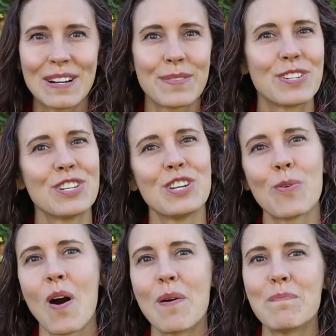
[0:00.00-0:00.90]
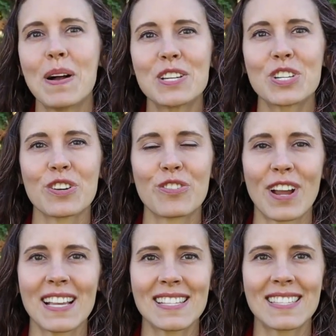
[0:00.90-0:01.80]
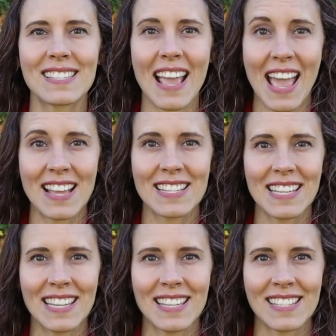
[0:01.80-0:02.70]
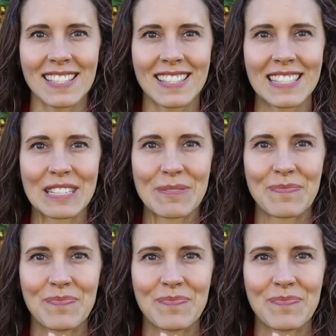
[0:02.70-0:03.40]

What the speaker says: Wishing you all much grace and ease.